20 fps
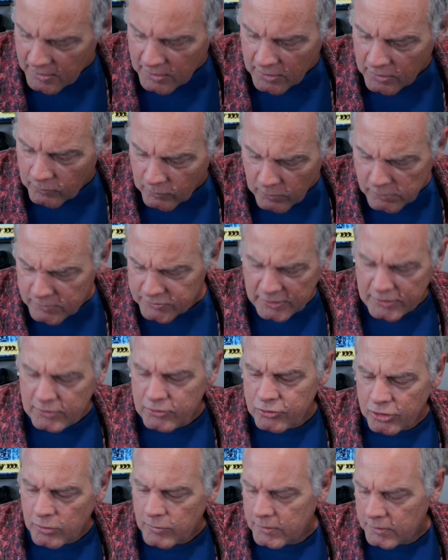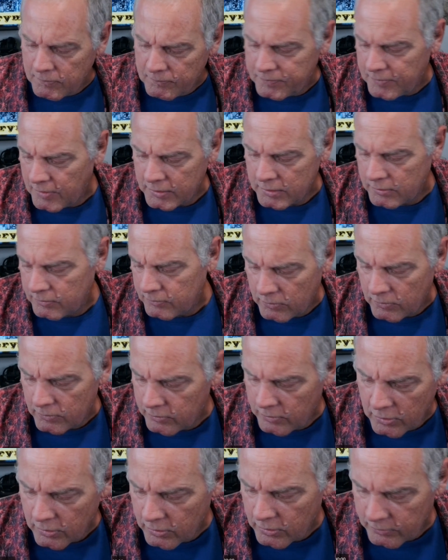what was he doing in fucking
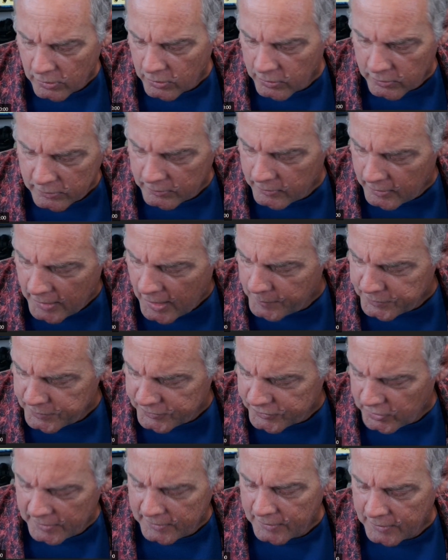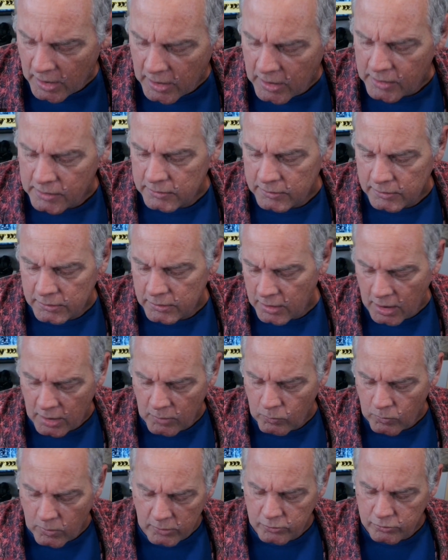on Epstein Island, I
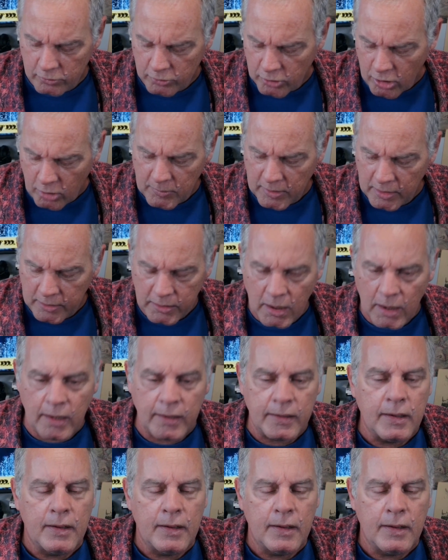wonder? And oh my God,